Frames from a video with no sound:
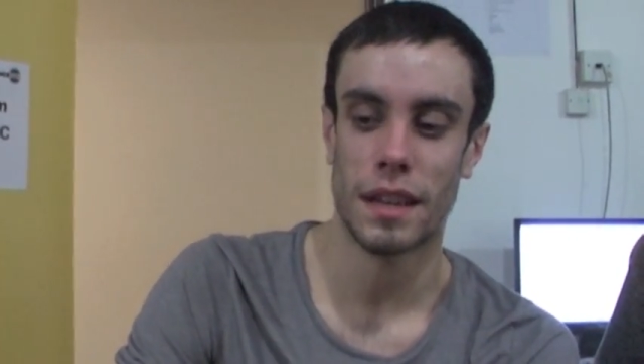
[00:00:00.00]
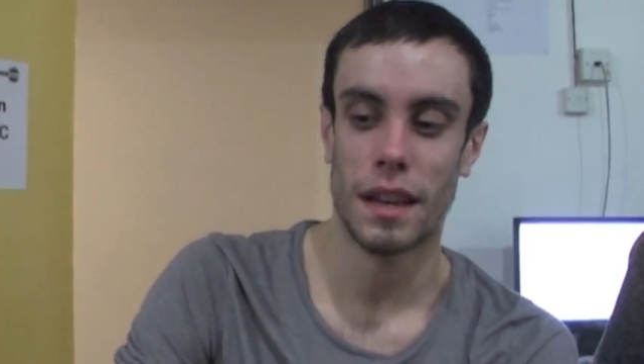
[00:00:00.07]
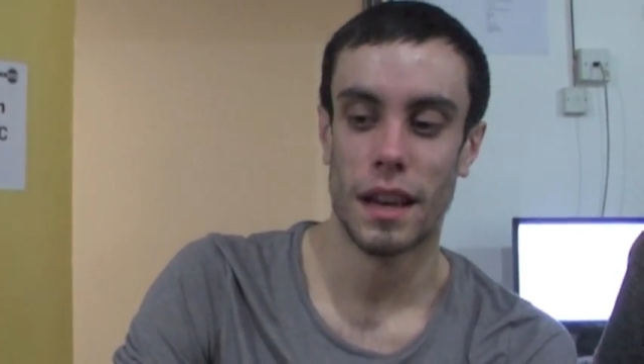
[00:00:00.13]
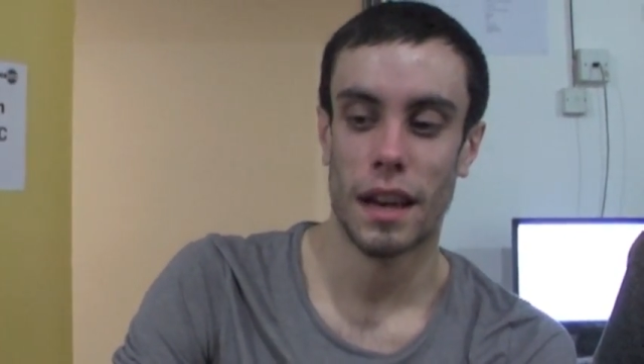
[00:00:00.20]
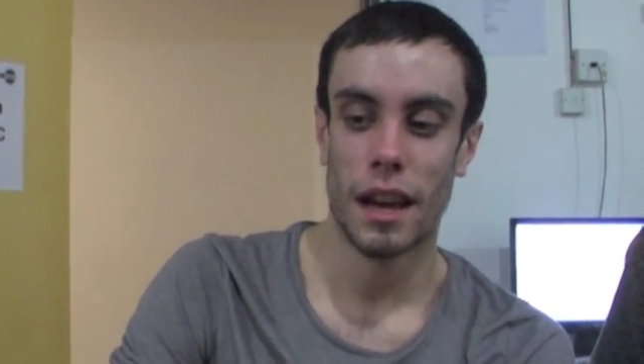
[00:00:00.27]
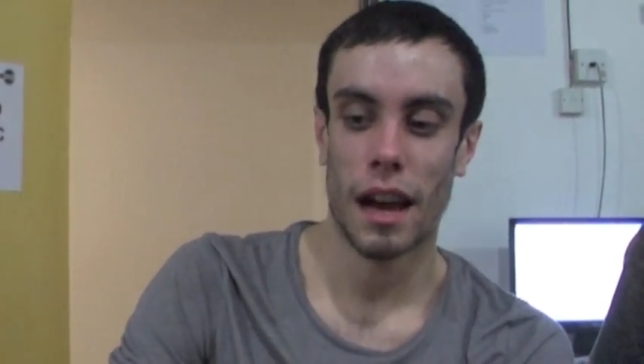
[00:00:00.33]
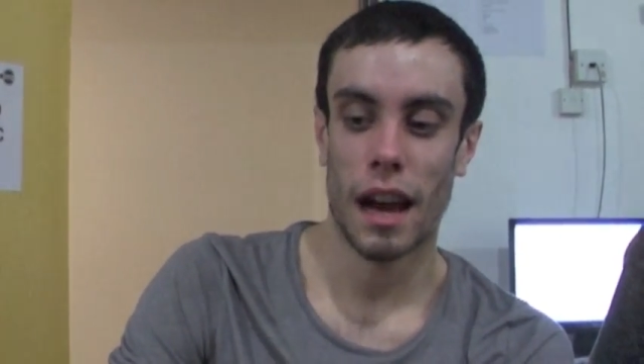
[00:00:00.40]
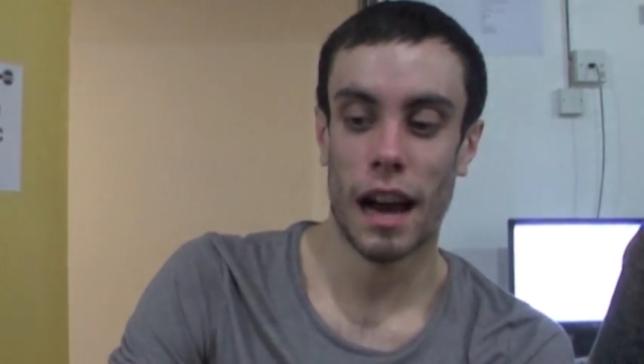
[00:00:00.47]

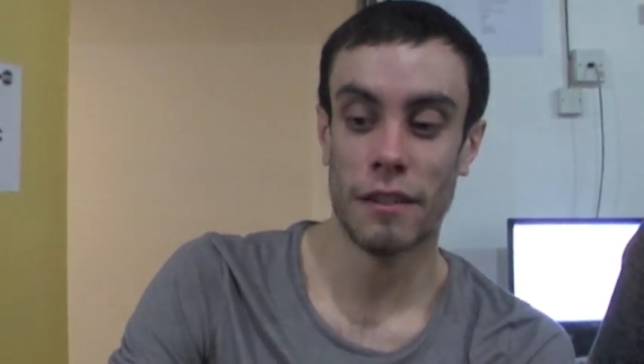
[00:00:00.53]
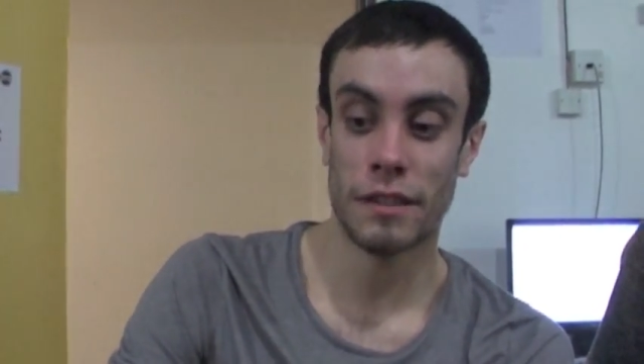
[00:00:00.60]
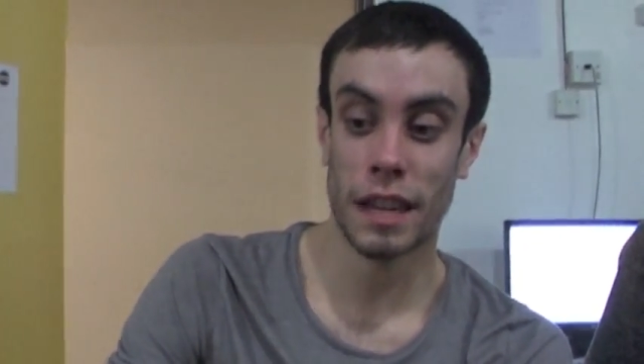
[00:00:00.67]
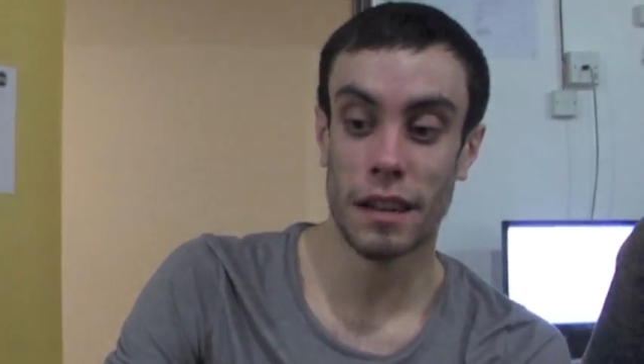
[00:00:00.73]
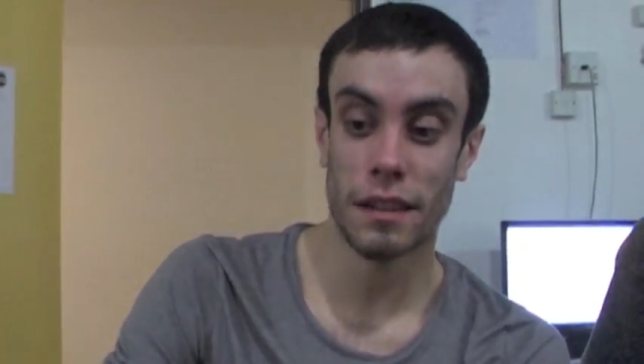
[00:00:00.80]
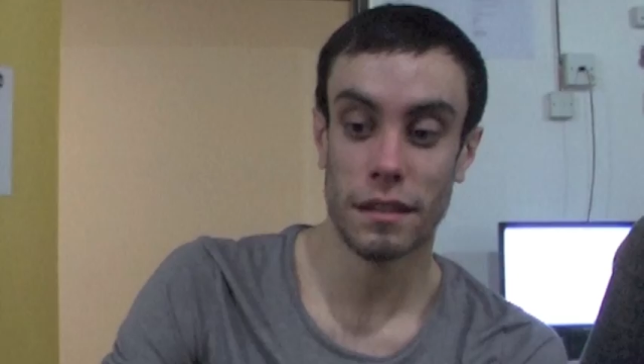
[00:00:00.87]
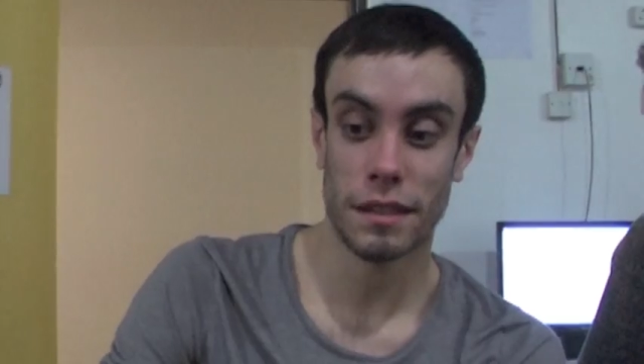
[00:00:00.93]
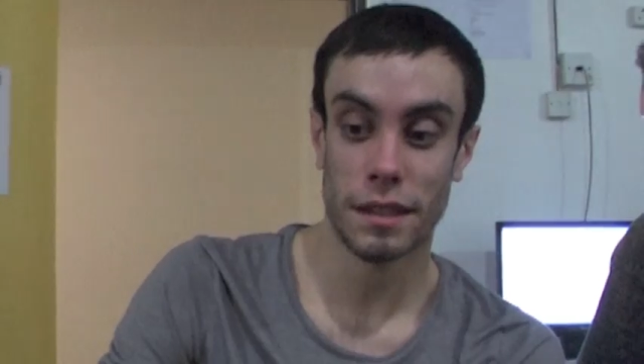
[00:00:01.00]
I've
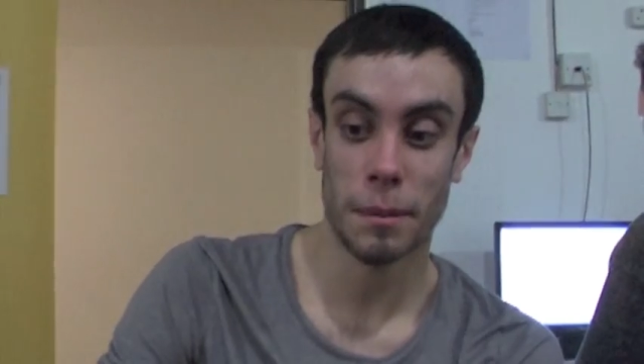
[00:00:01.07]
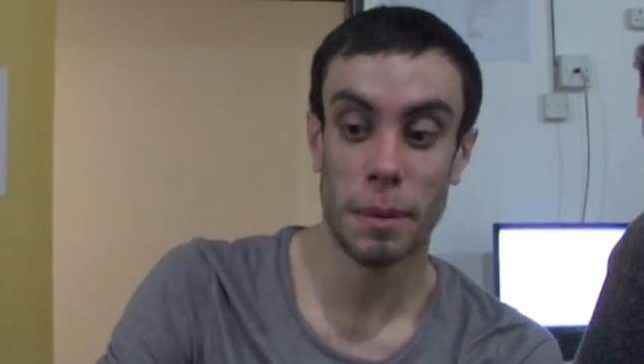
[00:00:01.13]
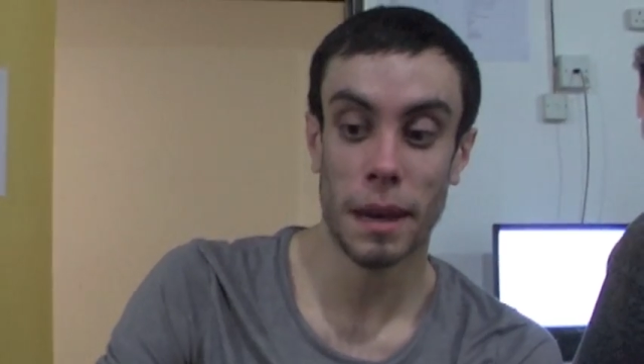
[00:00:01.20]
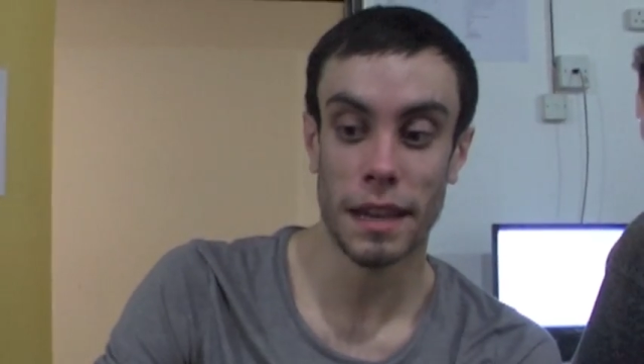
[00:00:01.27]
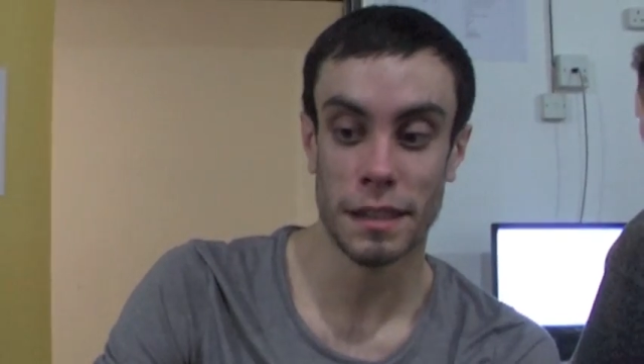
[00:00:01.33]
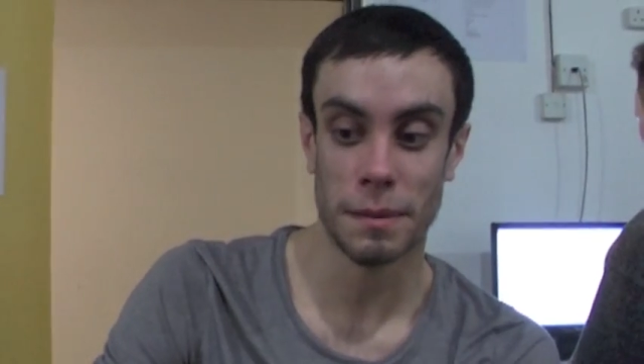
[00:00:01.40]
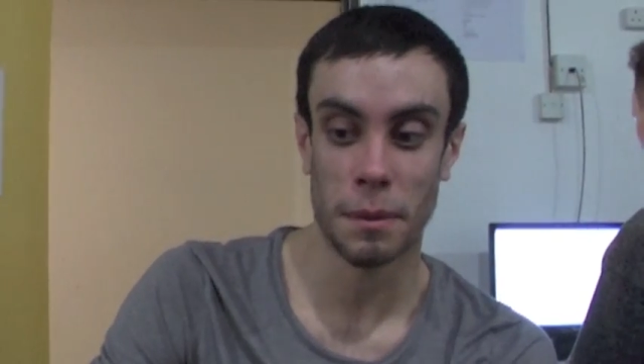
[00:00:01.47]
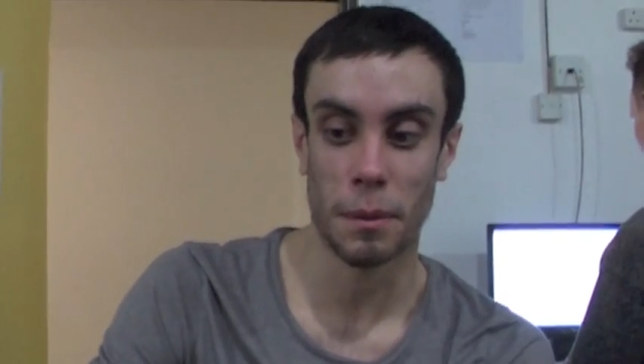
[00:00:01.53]
done some
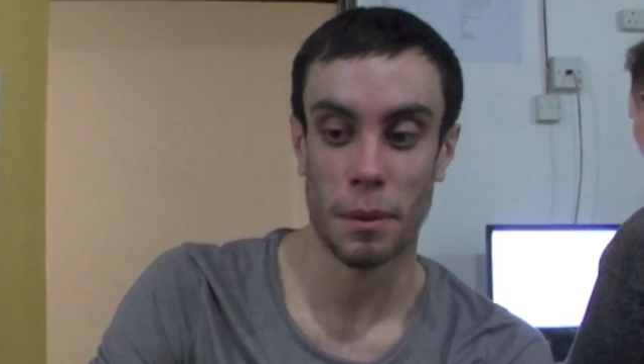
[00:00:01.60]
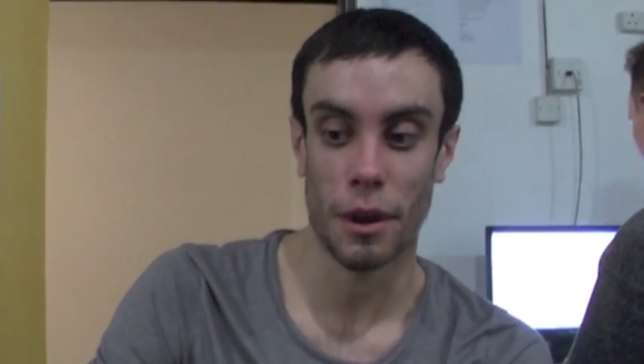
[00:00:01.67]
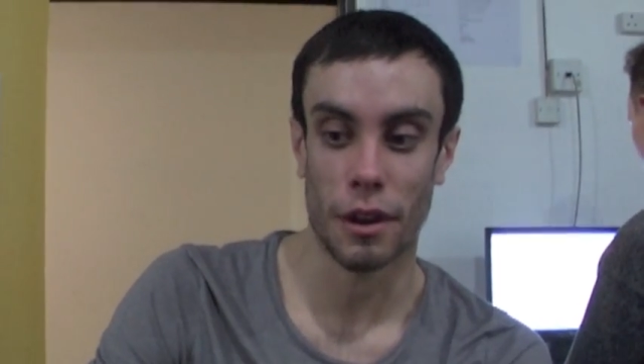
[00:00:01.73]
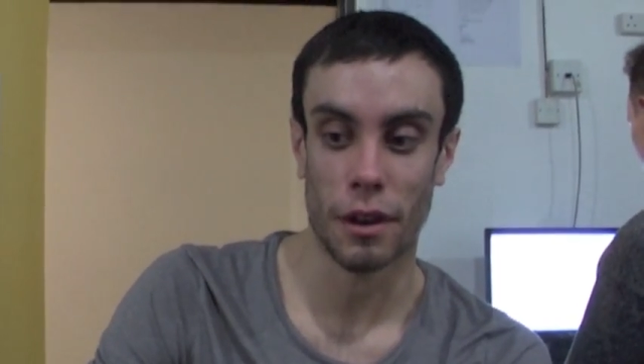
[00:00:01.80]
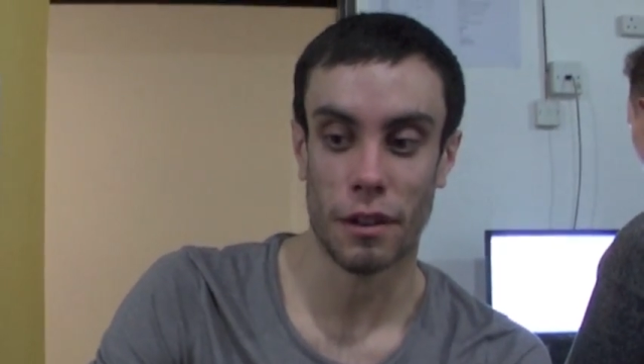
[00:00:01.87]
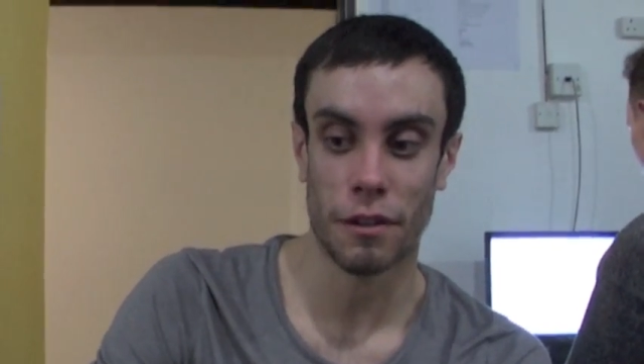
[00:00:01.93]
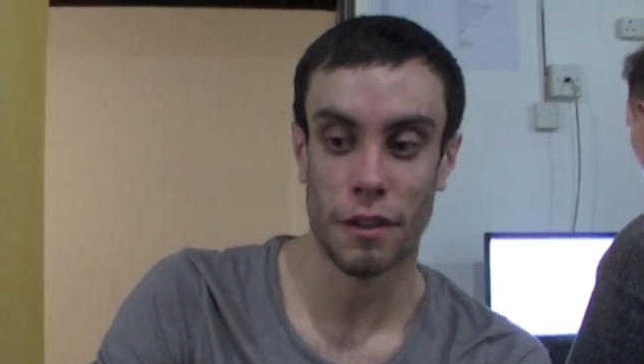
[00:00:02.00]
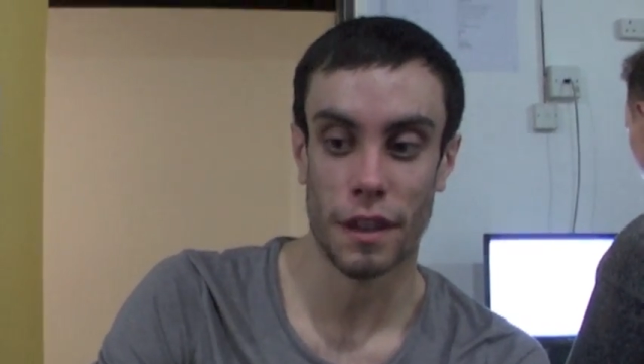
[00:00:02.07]
placement
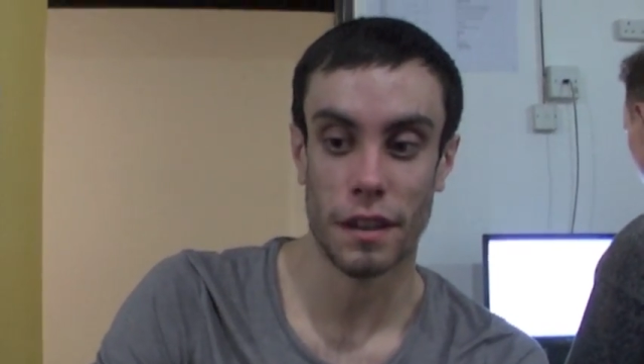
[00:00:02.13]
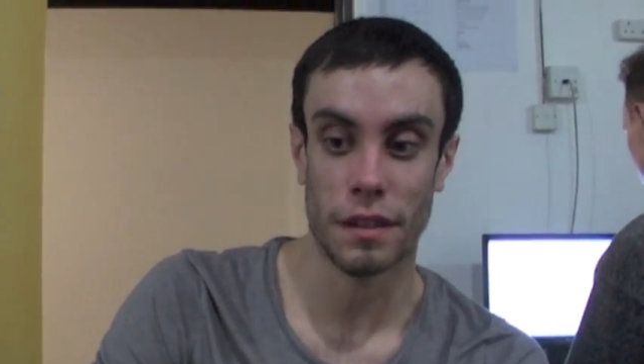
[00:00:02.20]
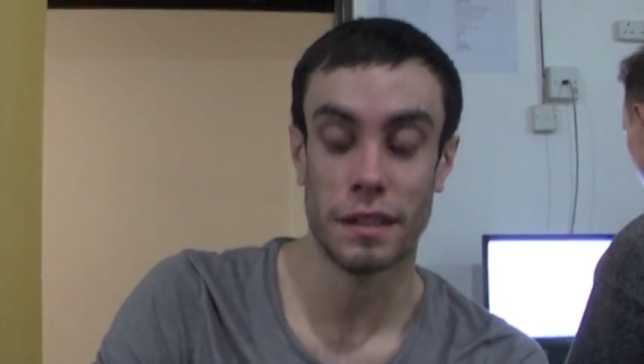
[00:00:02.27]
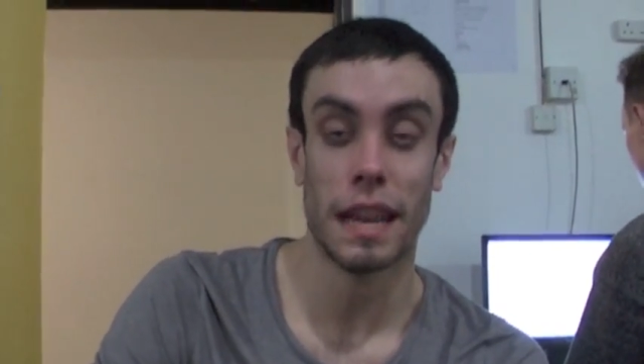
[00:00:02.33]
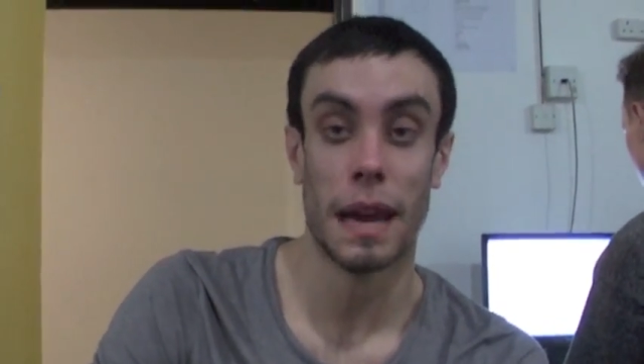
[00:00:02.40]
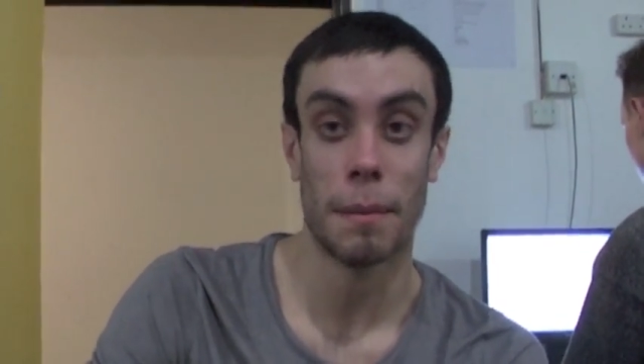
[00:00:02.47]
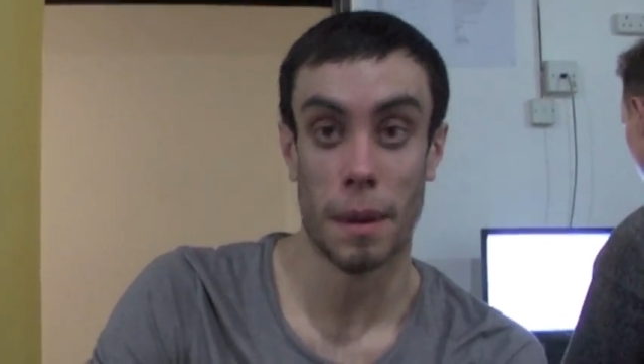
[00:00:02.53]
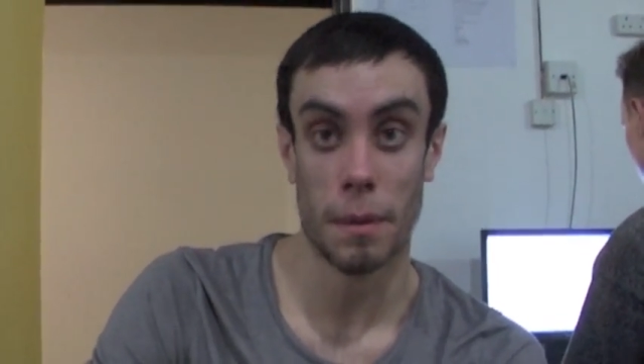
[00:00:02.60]
work for the
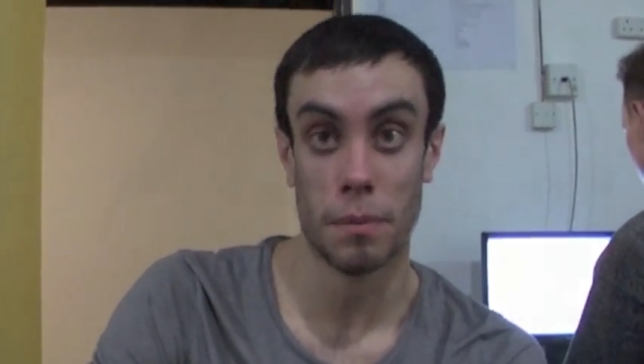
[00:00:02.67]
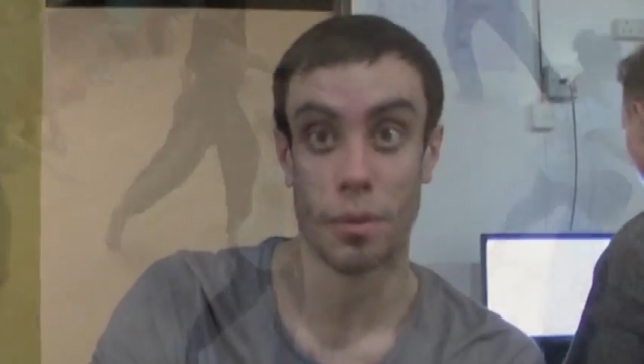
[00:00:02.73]
Step Up